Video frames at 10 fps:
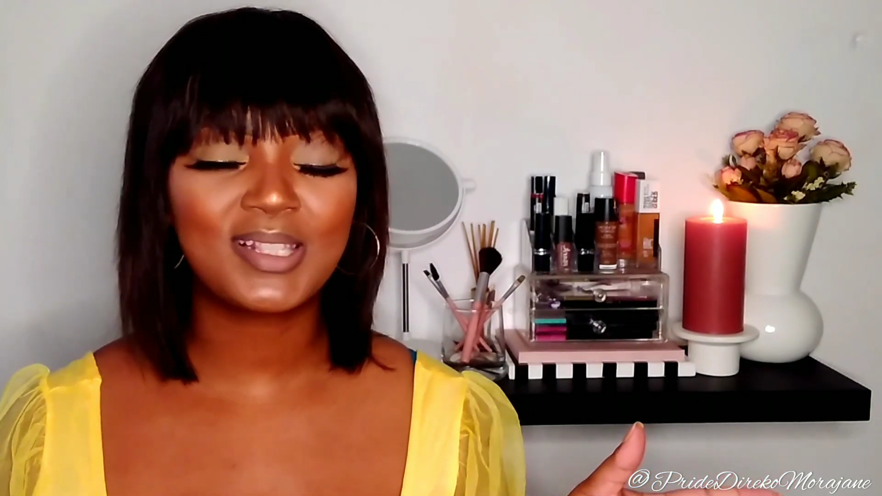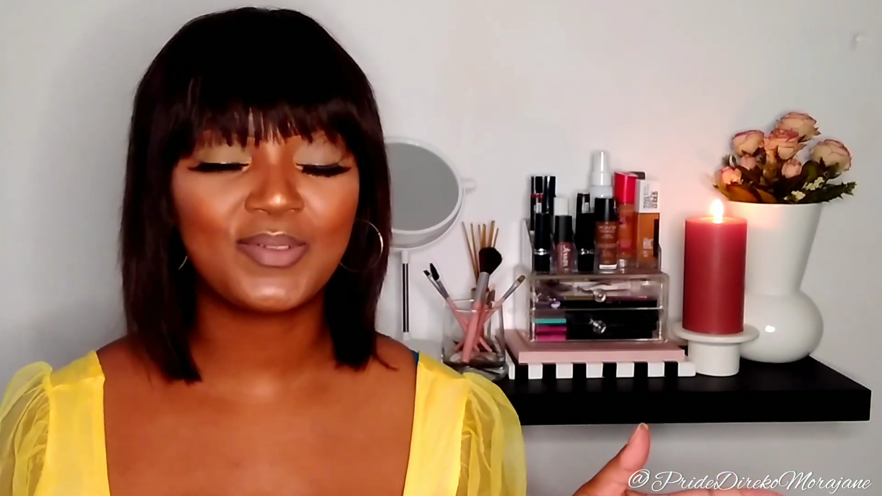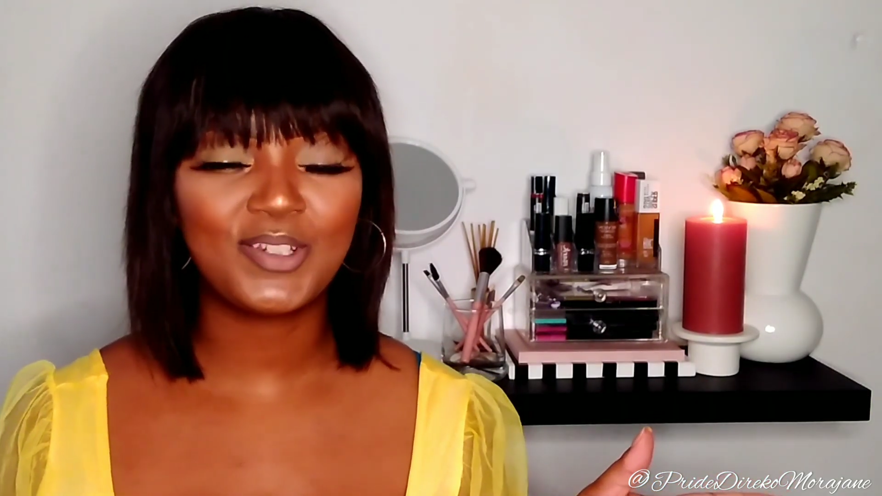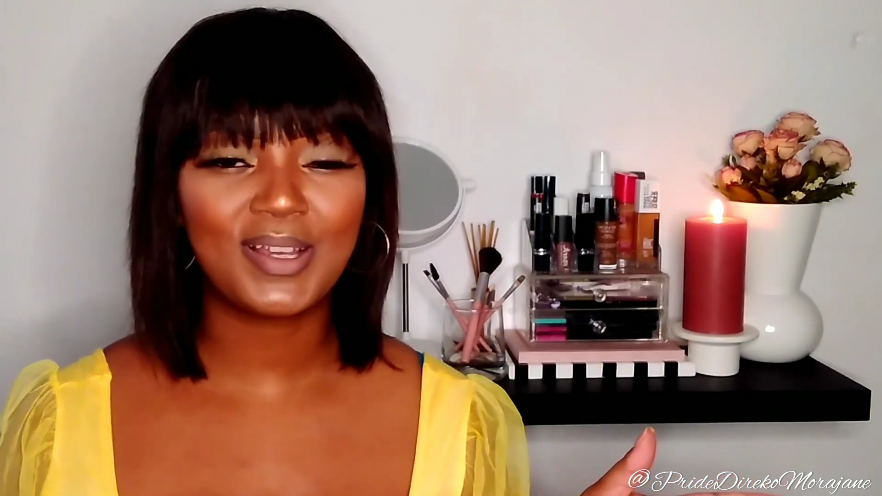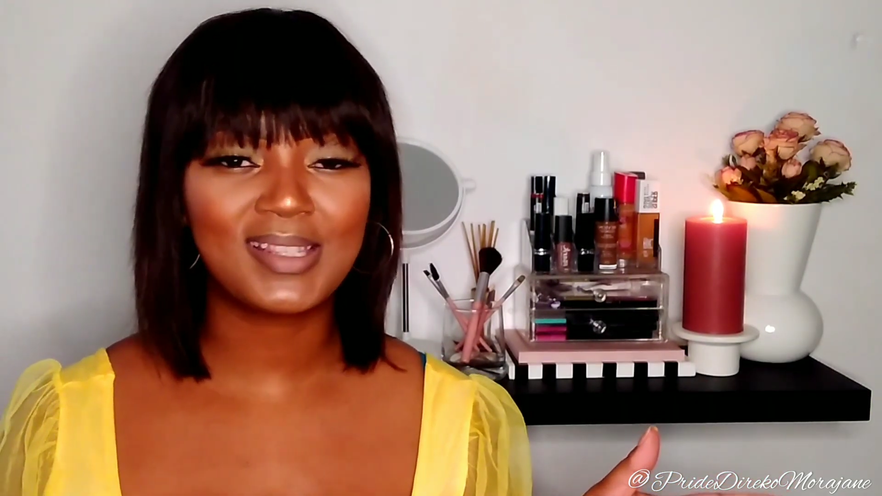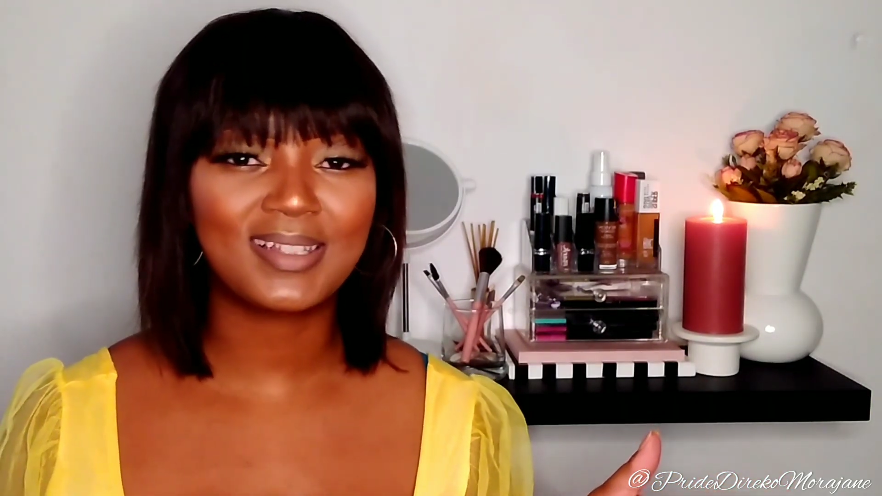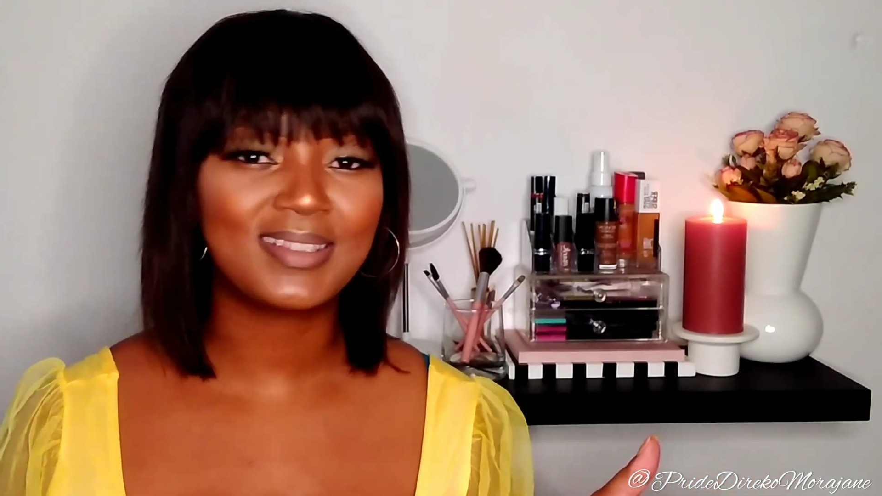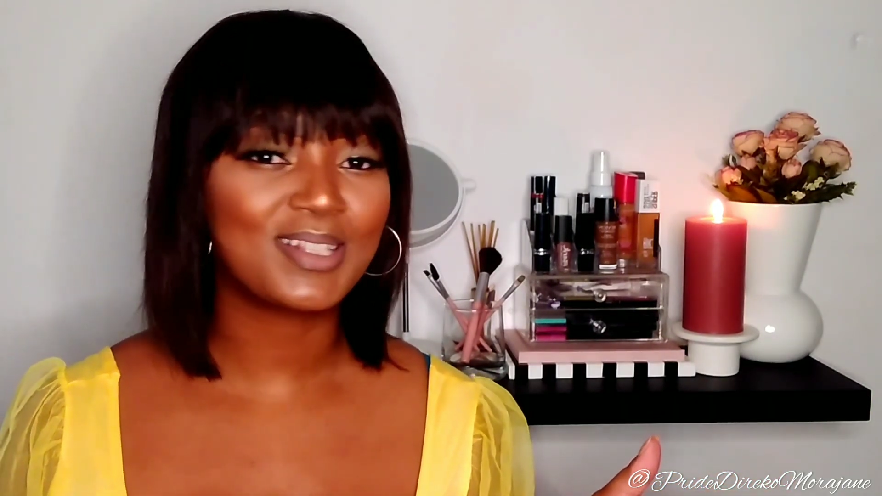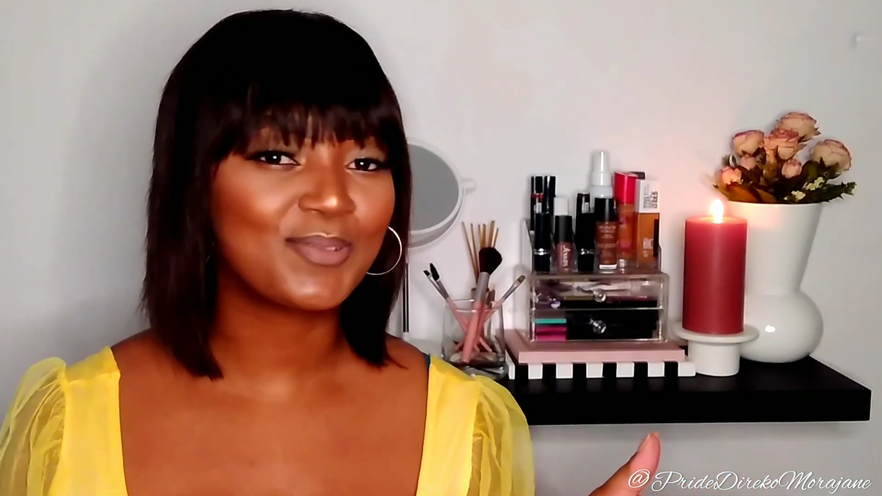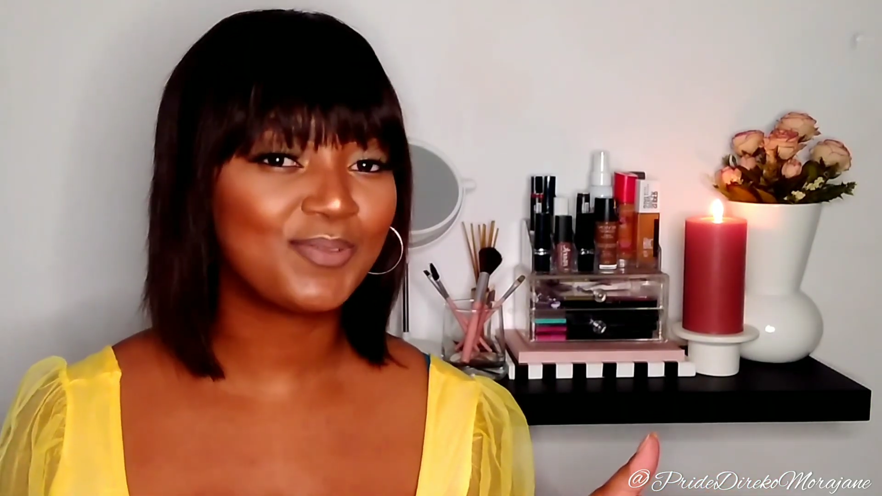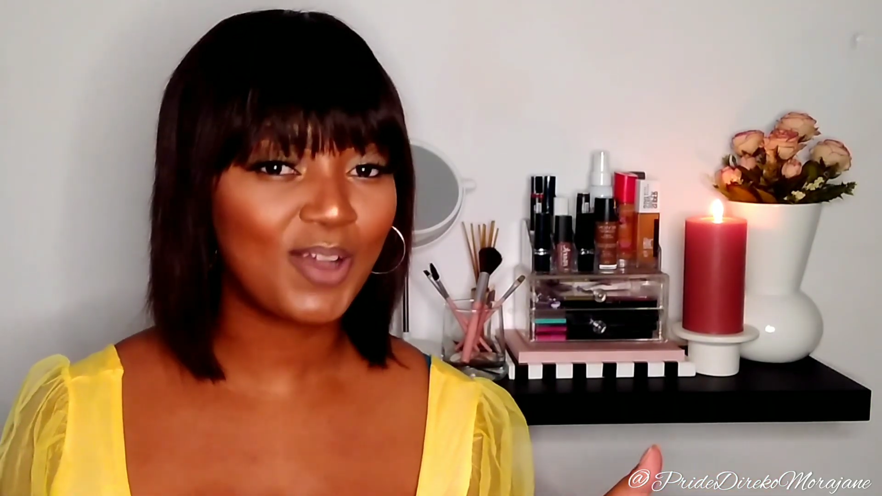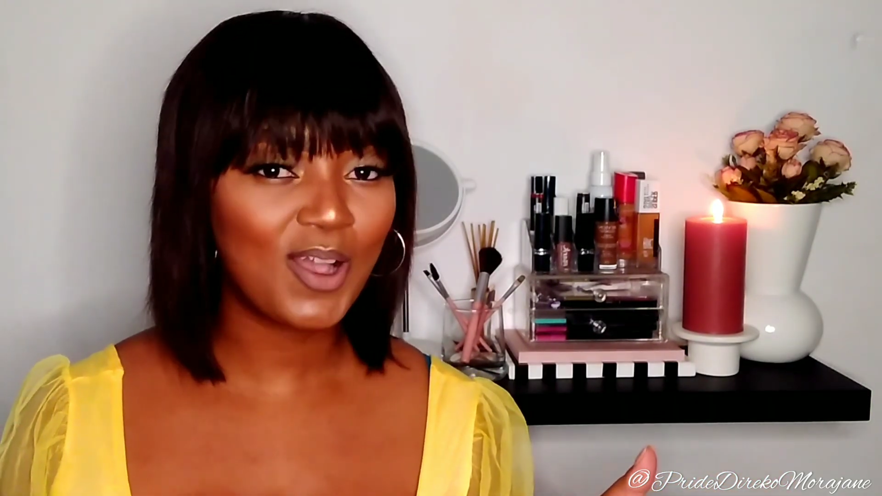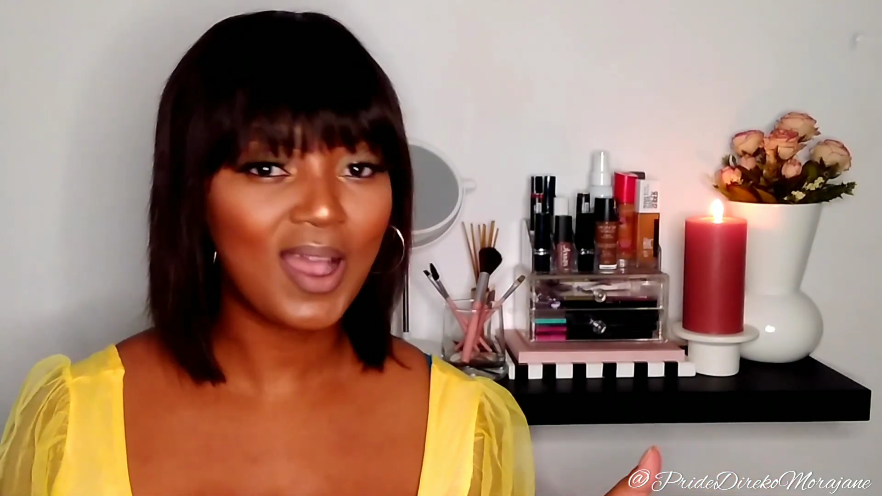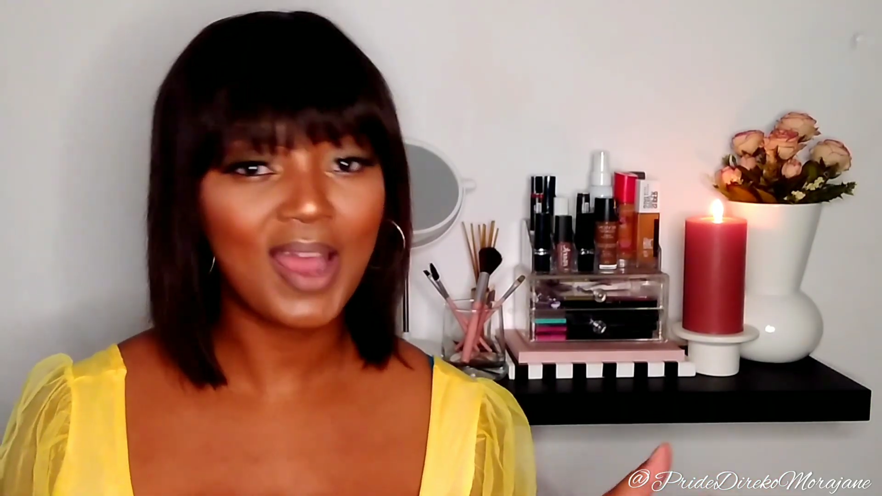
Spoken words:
this video until this far.